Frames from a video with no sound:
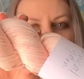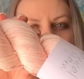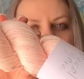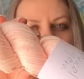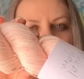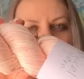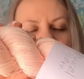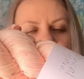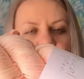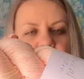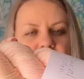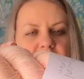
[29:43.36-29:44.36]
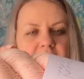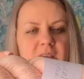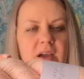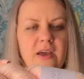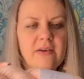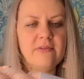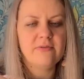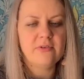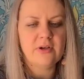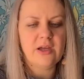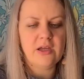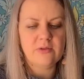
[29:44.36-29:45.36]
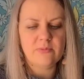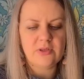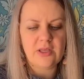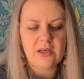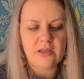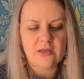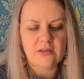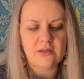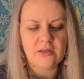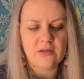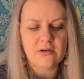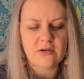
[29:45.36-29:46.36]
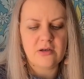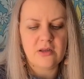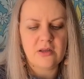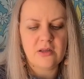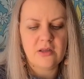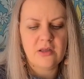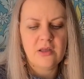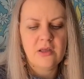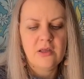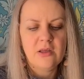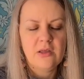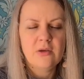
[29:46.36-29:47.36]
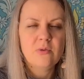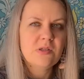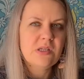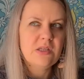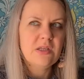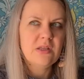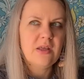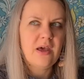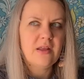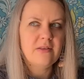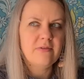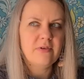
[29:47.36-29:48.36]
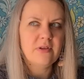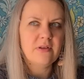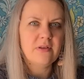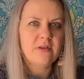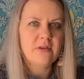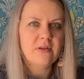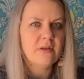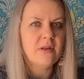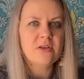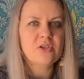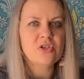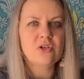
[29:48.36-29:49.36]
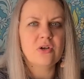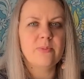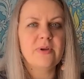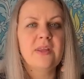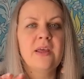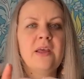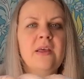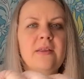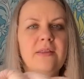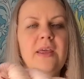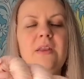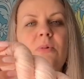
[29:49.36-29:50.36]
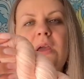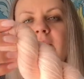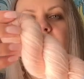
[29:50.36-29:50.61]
skein. I don't think I have ever had botanical yarn. Was it in the Advent? Not sure, but anyway, I've